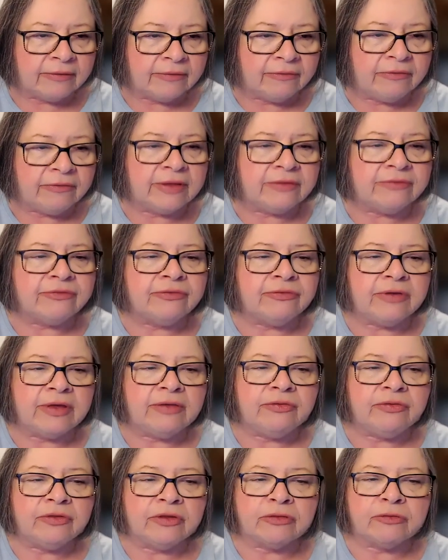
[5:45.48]
Then
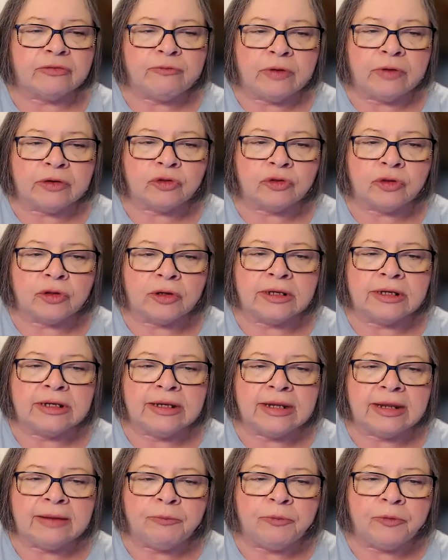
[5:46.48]
seek this function
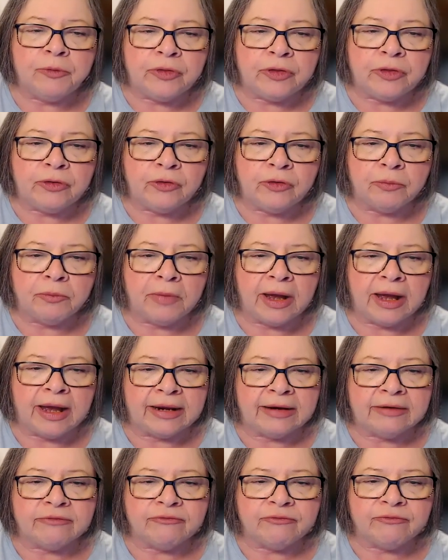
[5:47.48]
deep within your
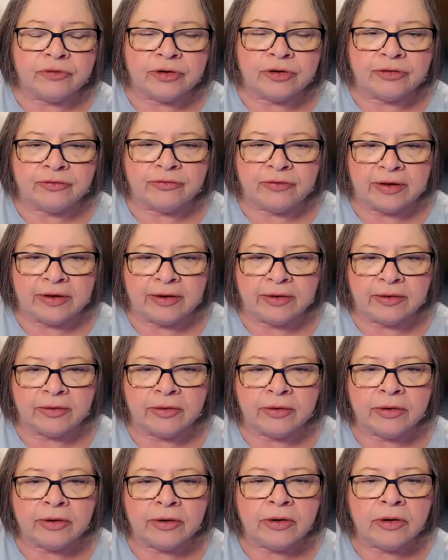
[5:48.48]
mind, for it is
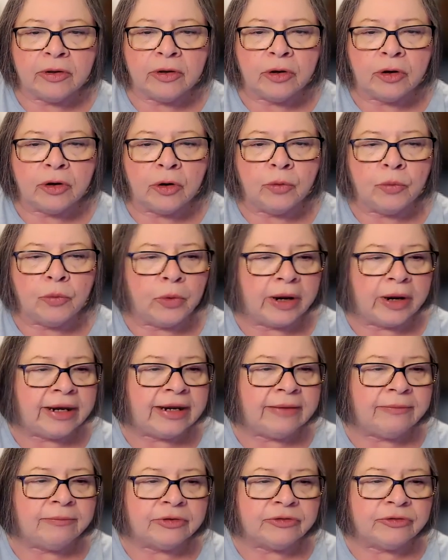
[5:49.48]
there,
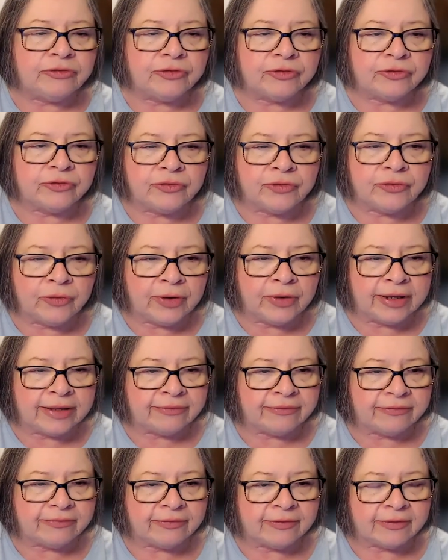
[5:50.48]
awaiting but your
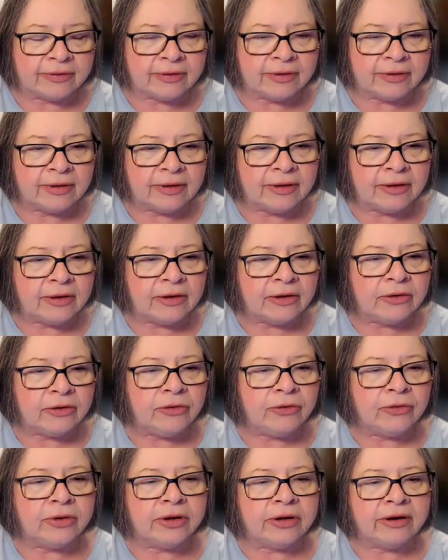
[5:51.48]
choice.
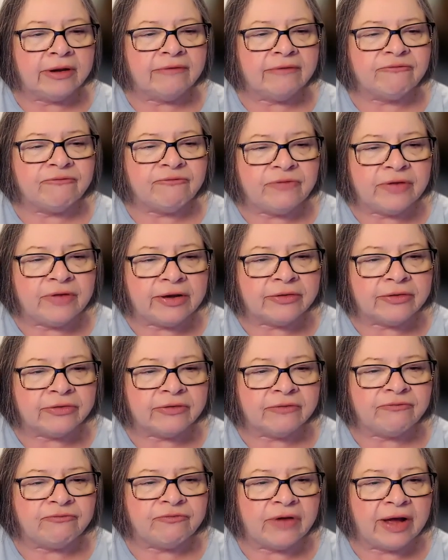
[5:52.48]
You cannot fail
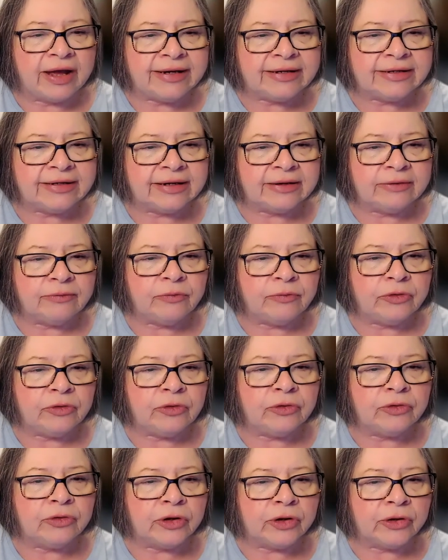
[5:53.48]
to find it when
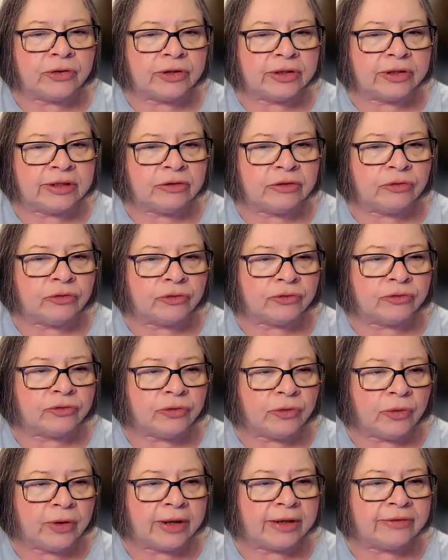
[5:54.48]
you learn it is your
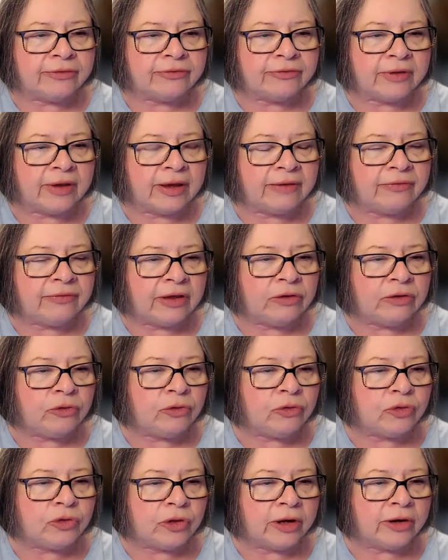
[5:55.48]
choice and that
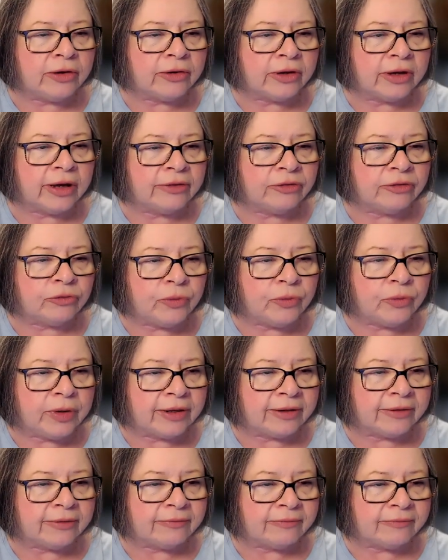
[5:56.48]
you share God's
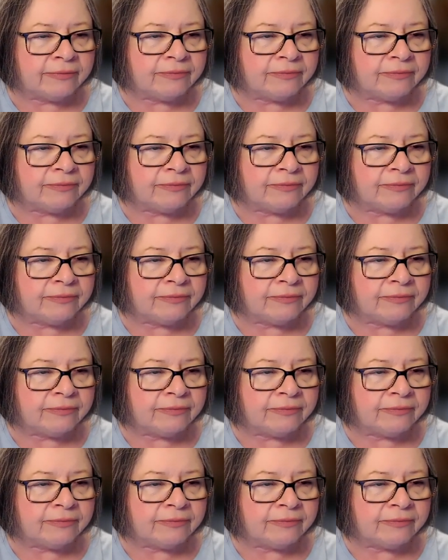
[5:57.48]
will.